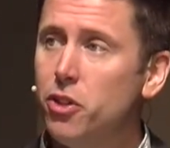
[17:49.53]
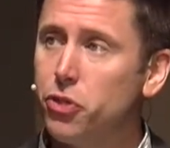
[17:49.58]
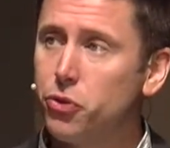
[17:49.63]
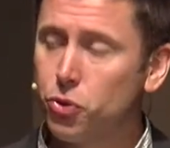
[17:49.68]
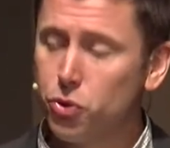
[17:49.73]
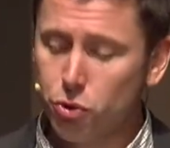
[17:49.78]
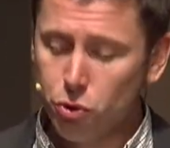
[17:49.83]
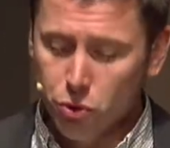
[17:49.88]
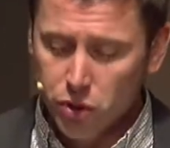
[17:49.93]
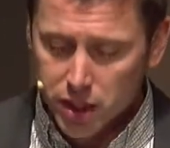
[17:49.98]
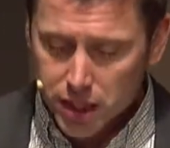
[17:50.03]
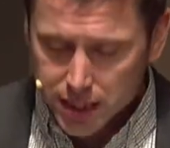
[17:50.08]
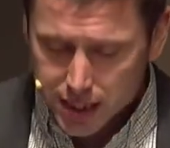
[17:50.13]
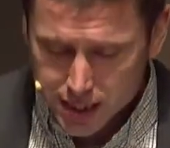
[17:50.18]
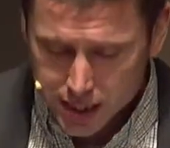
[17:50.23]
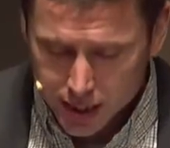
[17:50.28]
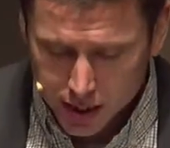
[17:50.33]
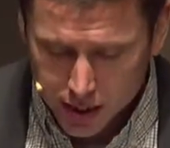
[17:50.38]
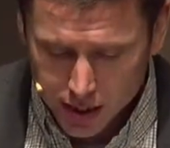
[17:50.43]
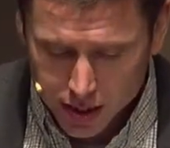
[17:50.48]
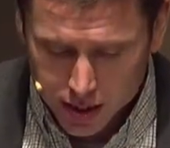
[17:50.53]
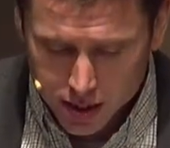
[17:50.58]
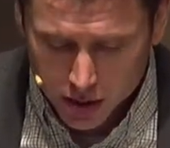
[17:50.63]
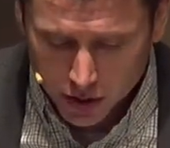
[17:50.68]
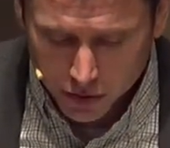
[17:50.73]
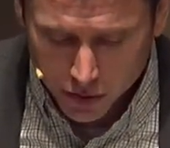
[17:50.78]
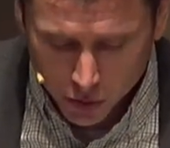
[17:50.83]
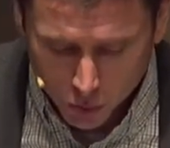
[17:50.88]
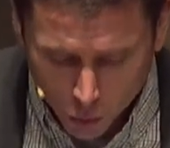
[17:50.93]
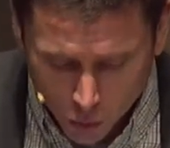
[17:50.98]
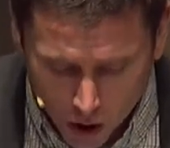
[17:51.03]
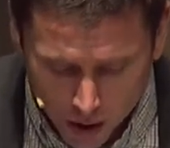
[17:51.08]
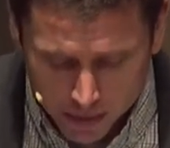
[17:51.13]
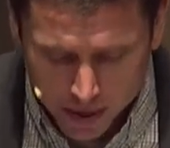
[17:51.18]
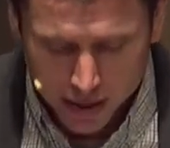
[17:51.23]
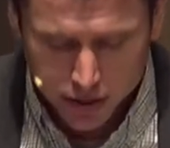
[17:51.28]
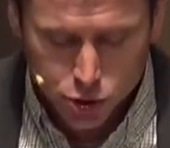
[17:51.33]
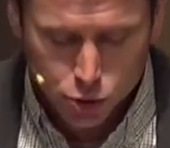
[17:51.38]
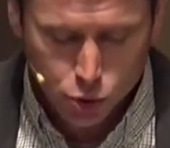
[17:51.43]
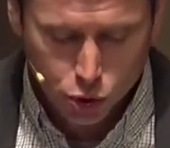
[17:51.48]
through the descendants of the
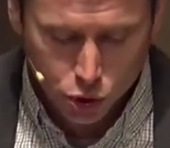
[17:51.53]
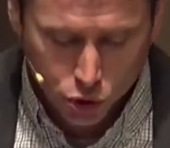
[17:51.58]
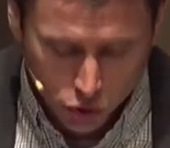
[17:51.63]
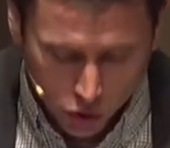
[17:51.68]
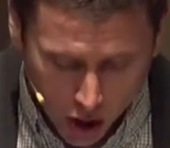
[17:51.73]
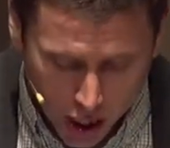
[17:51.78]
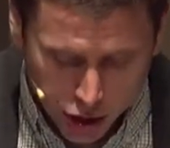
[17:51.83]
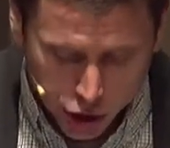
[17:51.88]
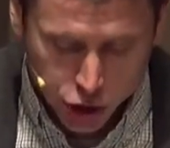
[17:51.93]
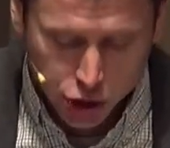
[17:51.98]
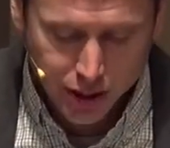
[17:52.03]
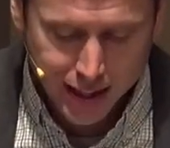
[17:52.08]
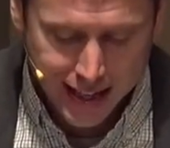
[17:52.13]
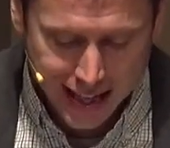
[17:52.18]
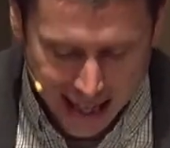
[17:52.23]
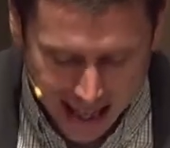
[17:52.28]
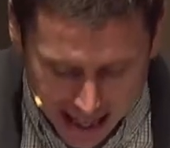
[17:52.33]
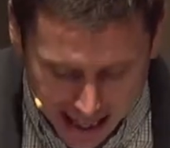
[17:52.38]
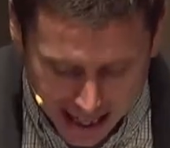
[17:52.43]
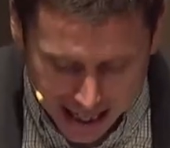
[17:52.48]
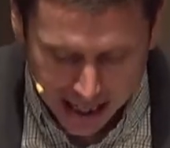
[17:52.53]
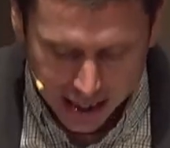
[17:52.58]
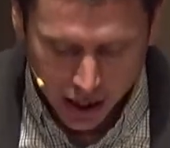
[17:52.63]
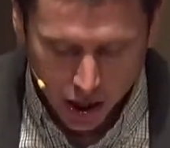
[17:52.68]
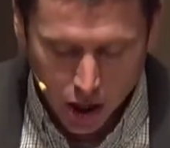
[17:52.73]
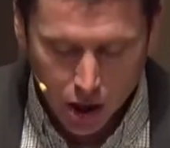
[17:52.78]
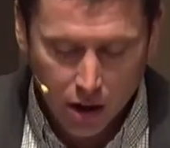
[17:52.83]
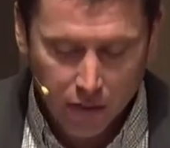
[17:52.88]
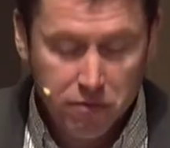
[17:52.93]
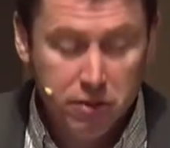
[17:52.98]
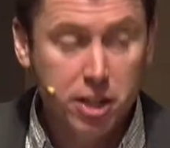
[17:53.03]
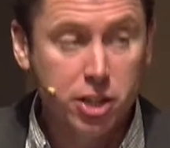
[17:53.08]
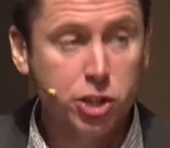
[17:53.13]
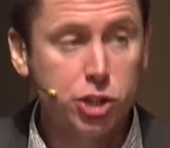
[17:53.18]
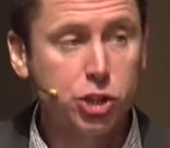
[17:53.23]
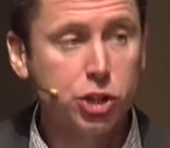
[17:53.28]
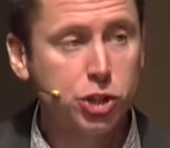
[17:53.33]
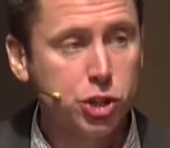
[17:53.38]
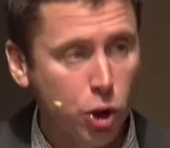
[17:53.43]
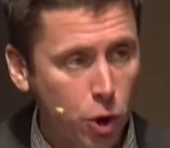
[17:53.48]
woman to crush the head of the
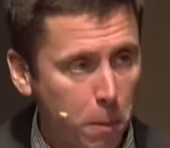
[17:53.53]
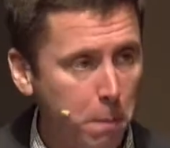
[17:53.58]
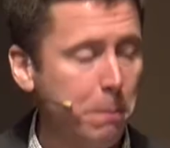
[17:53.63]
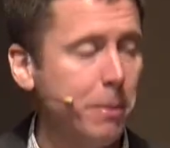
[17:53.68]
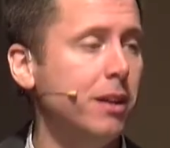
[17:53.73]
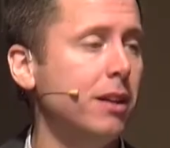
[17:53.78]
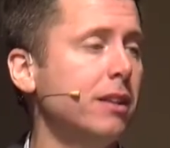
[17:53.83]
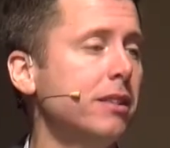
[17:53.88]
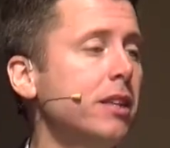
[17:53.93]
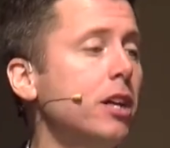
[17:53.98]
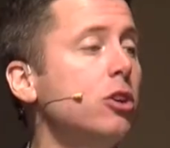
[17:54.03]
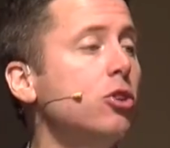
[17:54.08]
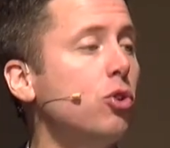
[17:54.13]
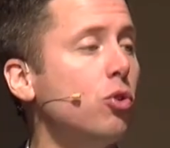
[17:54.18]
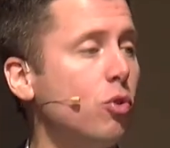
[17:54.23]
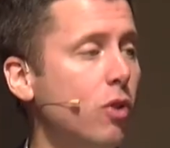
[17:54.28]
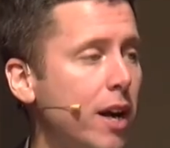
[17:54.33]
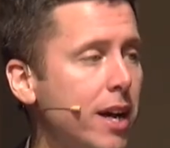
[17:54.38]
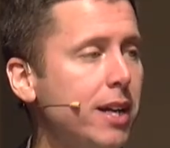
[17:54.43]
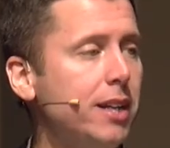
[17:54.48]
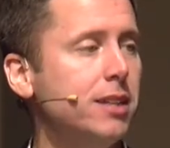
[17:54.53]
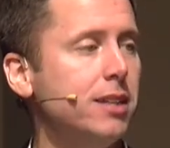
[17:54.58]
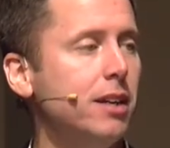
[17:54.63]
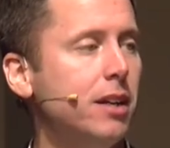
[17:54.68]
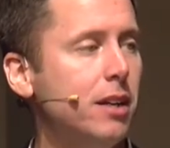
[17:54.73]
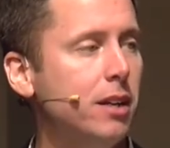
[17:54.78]
serpent, the great